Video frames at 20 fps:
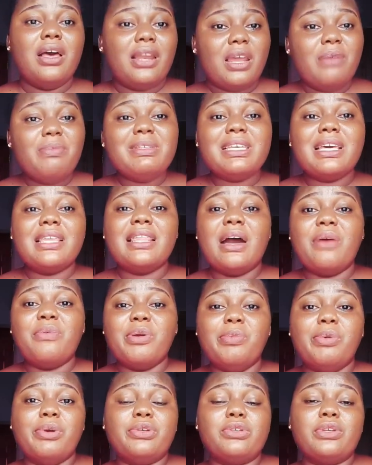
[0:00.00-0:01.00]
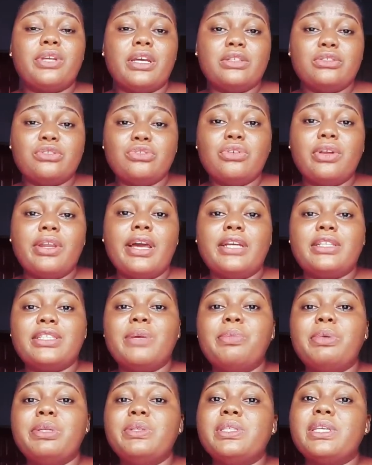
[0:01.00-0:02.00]
Let me say it that way because I do not like
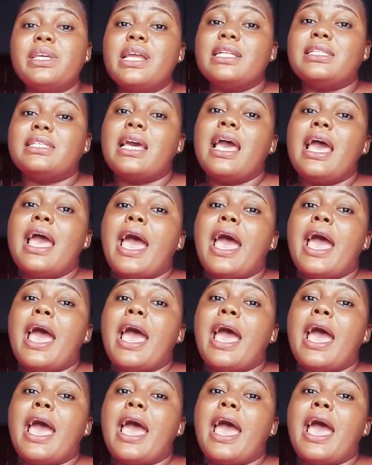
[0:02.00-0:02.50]
somebody say that